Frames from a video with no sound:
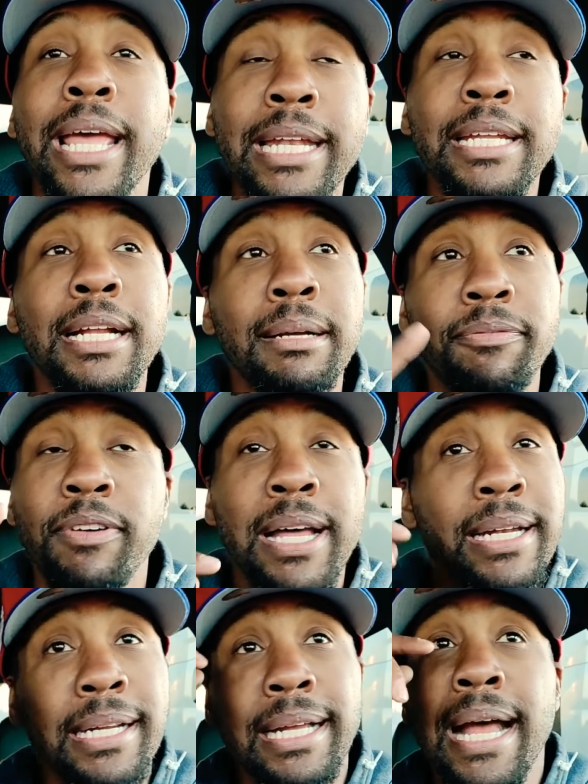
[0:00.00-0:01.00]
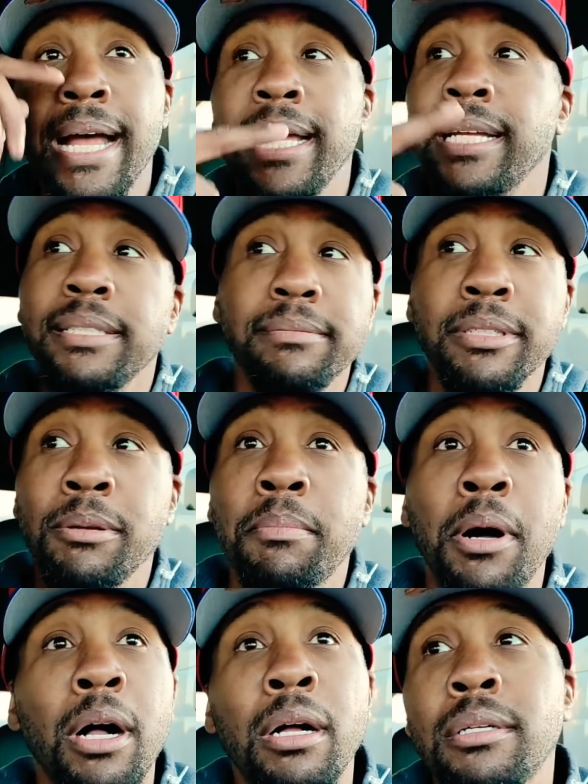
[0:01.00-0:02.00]
ended up finding a guy in the
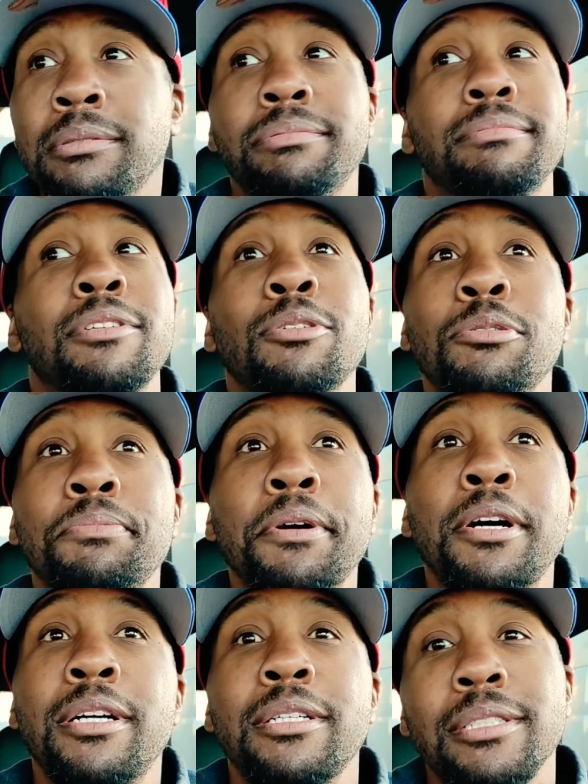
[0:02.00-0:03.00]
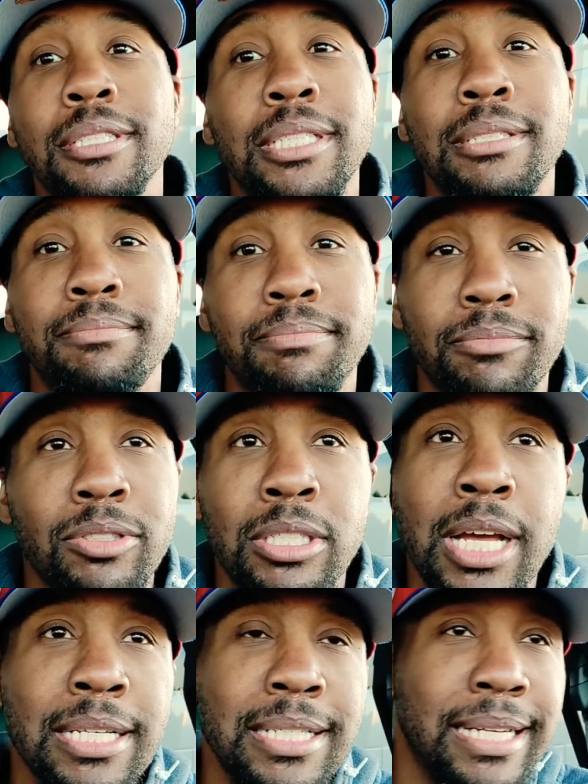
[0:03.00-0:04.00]
mall, local mall. He
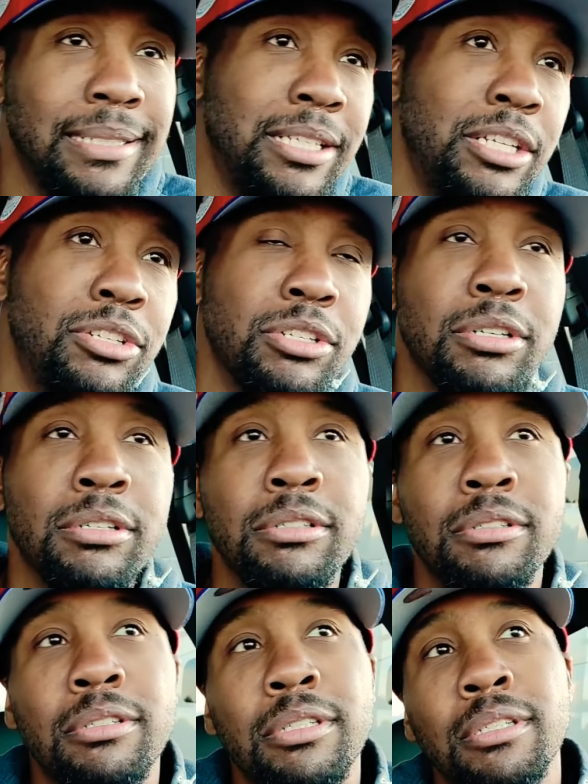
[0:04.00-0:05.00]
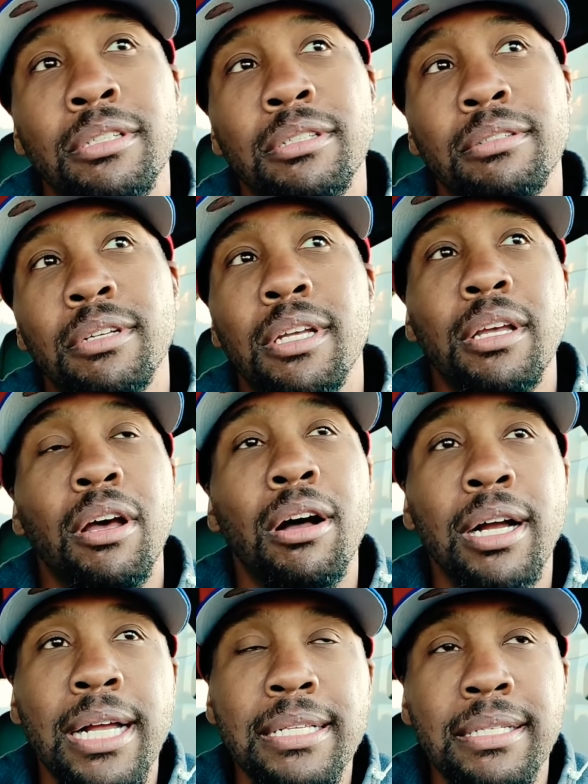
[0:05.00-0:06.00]
does like t-shirts and
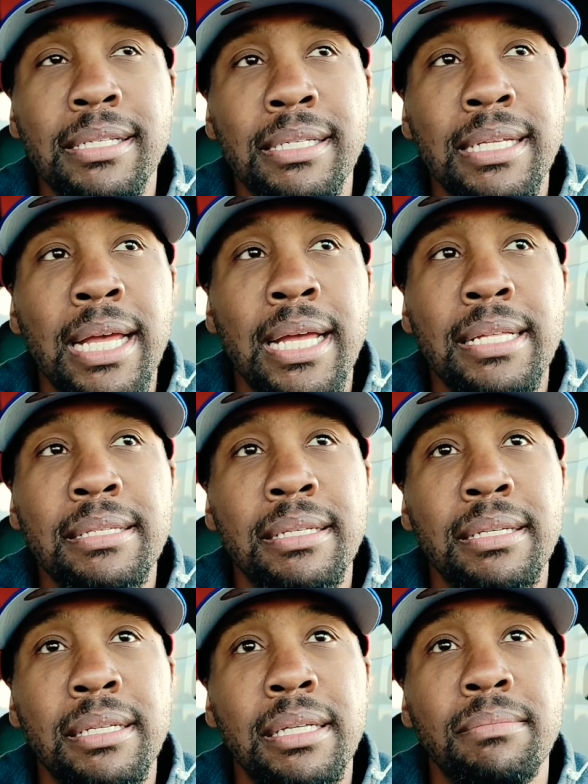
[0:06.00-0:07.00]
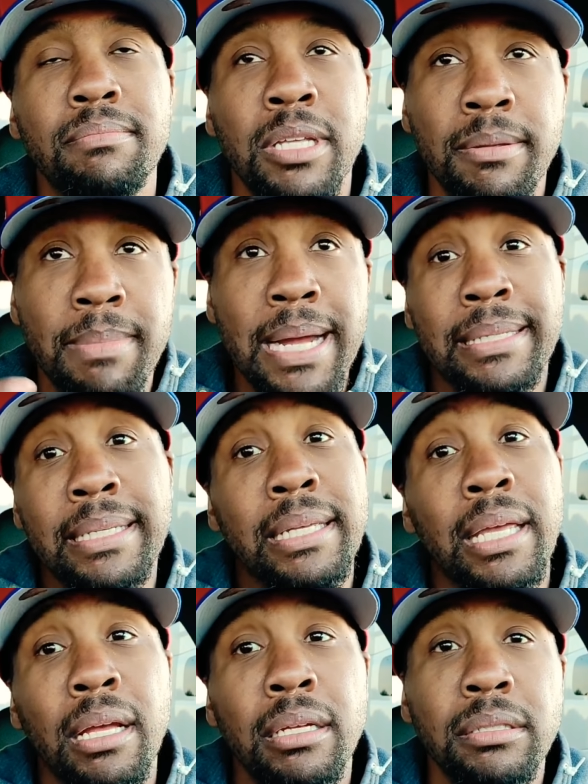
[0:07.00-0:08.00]
all kinds of designs, and he did my
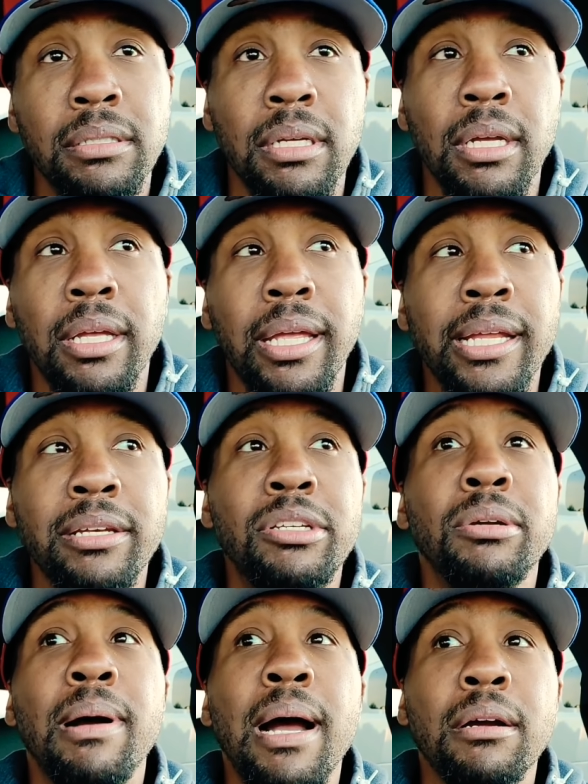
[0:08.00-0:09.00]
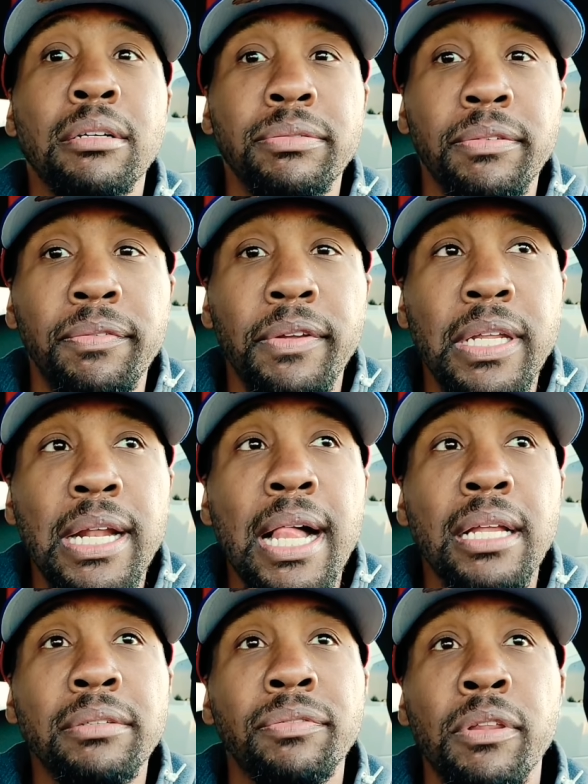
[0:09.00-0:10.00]
decals in 2 hours for
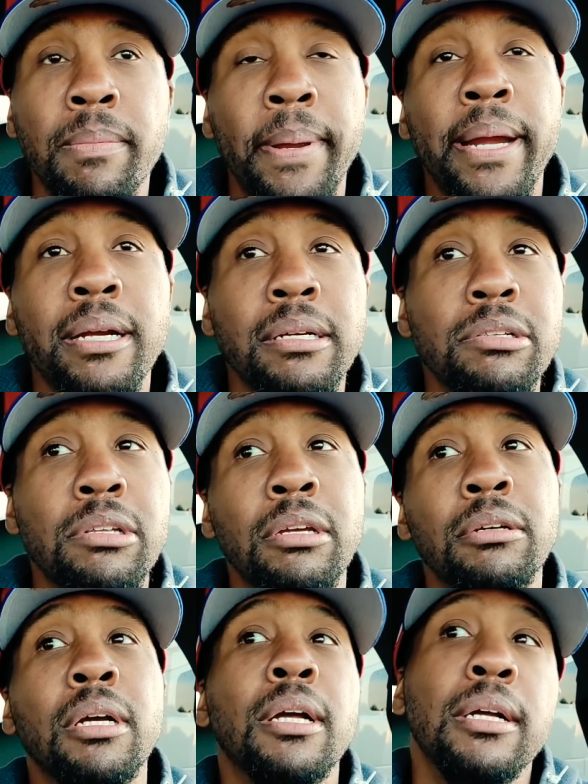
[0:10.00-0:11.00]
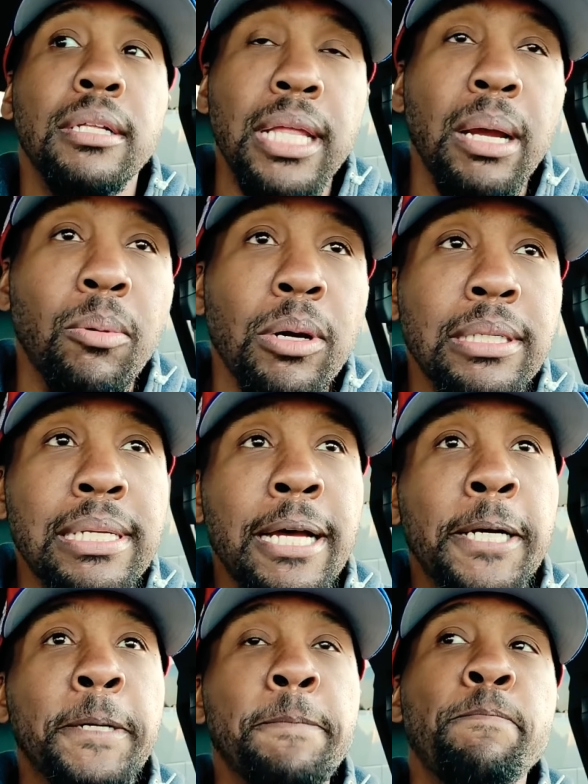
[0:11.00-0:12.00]
$50 for the pair. So that worked
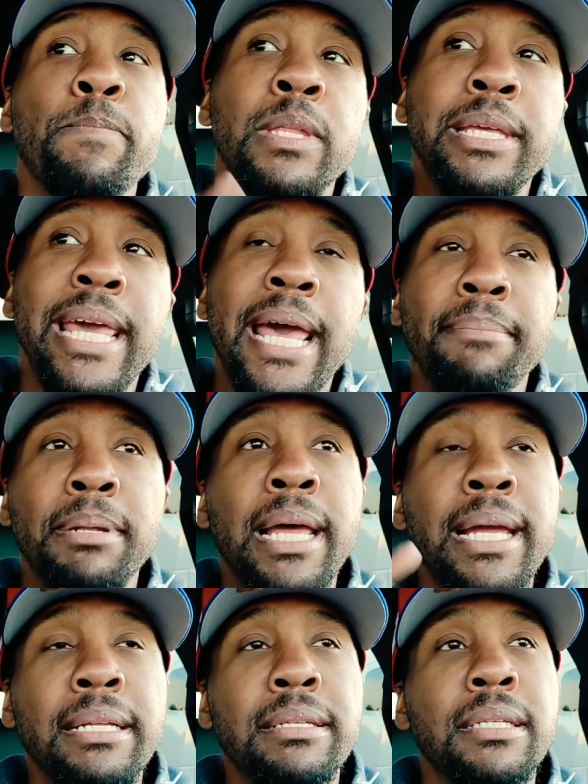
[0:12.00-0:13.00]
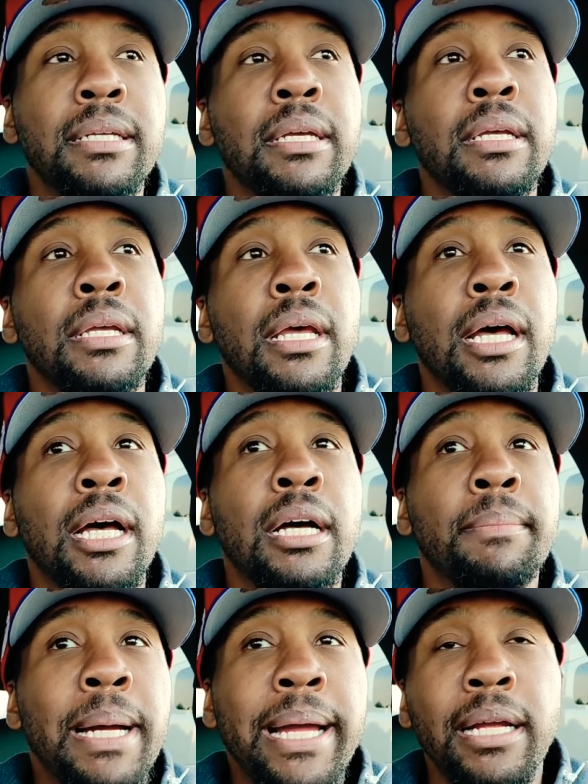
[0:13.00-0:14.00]
out. Cab lights.
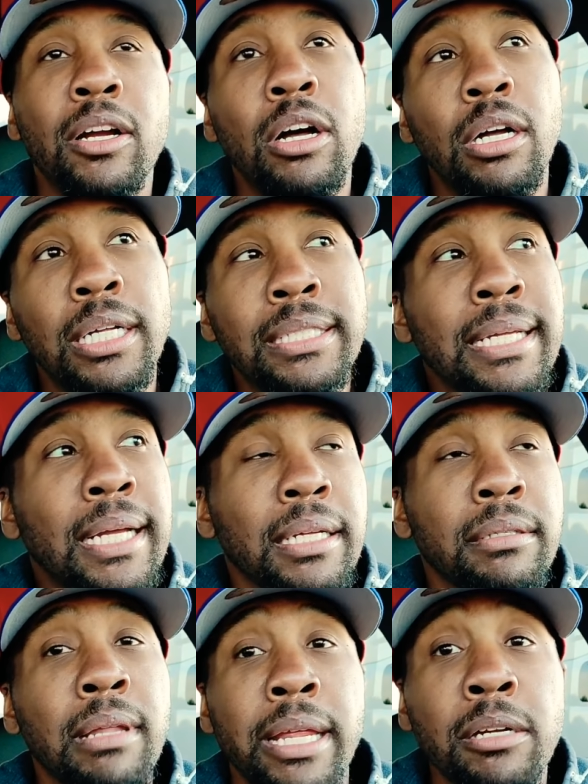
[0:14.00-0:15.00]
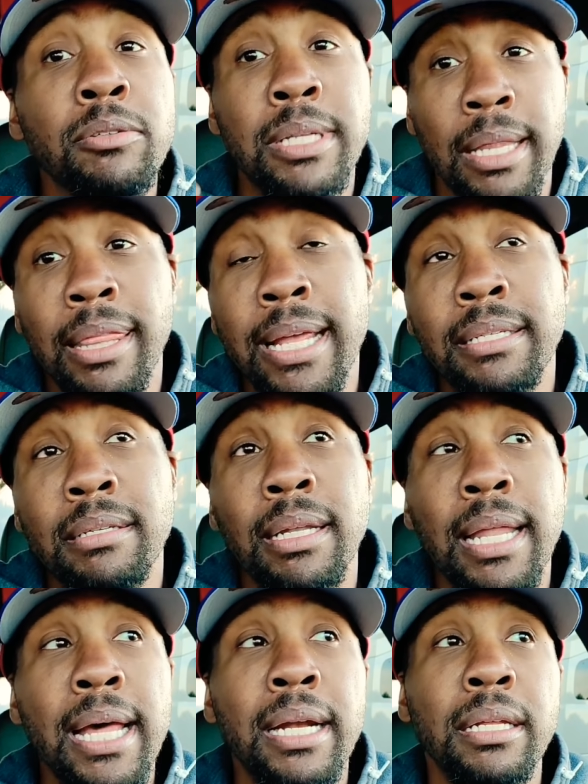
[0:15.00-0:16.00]
I had called, and it was thanks to a
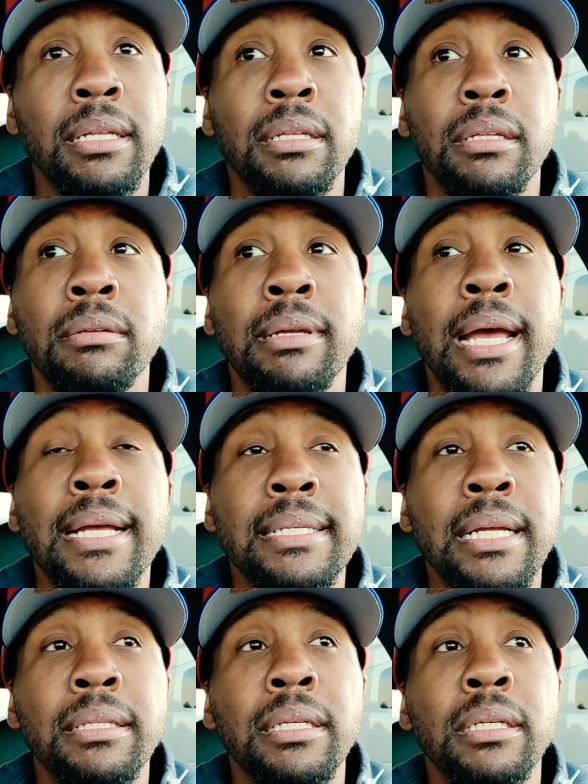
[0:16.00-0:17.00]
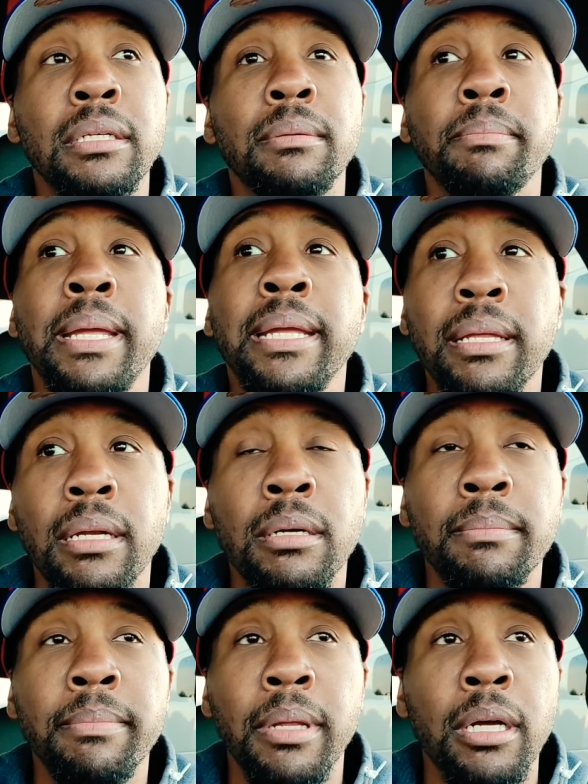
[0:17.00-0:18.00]
lot of you guys out there making
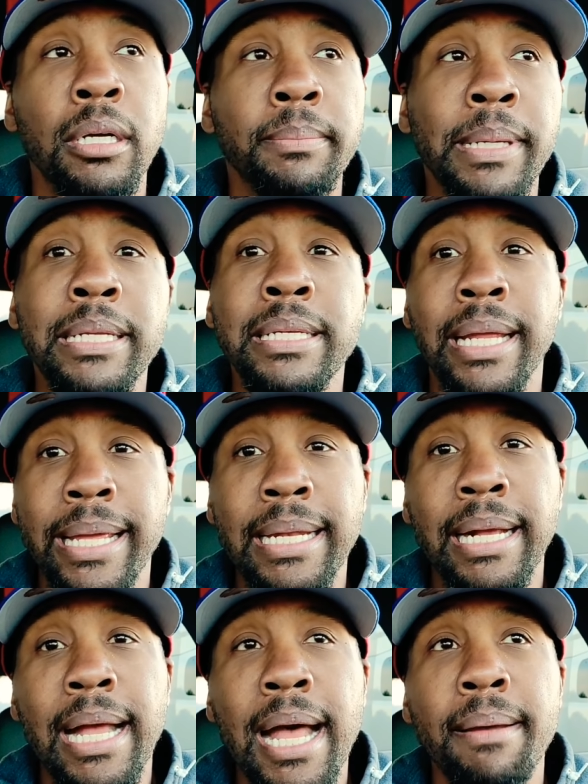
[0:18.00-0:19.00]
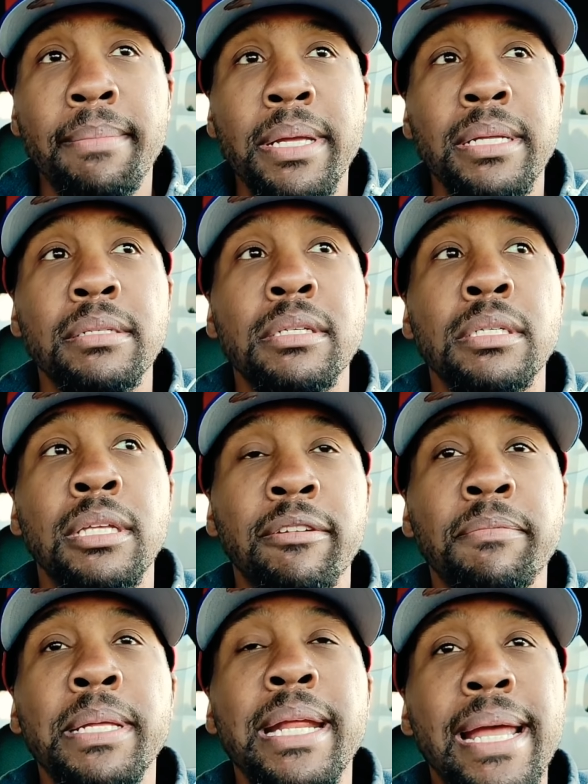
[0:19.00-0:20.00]
them in the comments, just
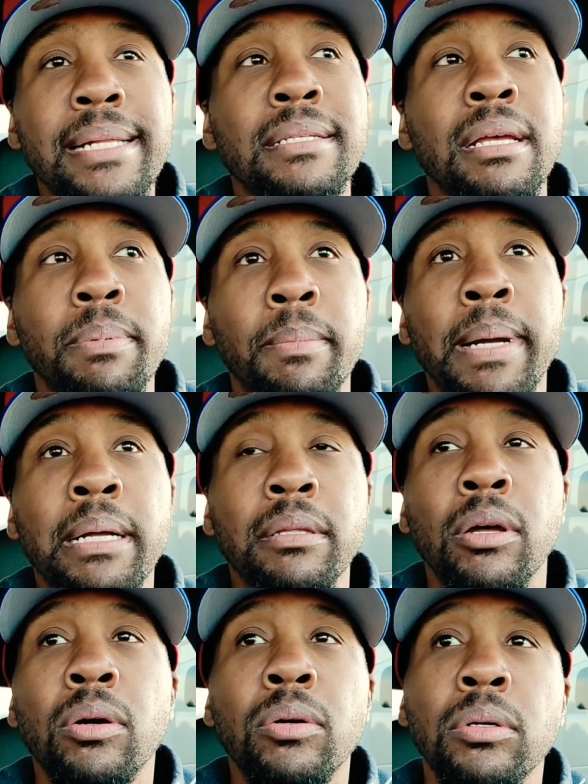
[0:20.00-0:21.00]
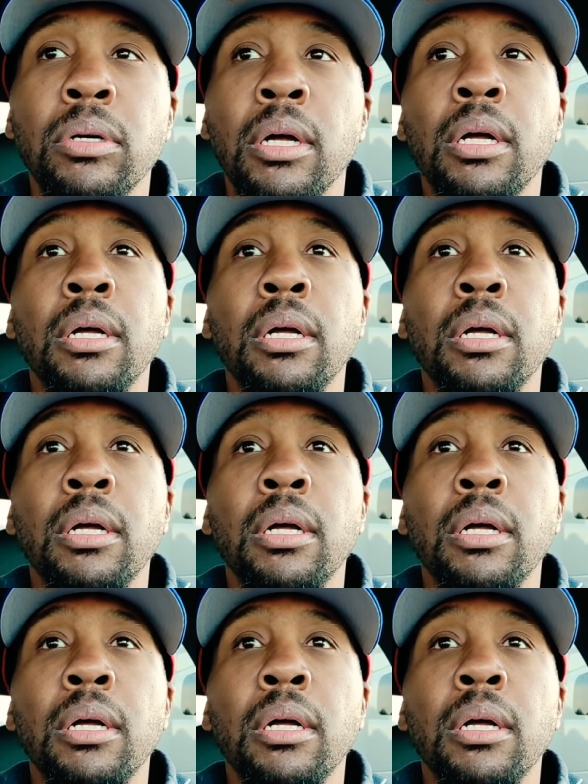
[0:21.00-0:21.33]
giving me the heads up about the whole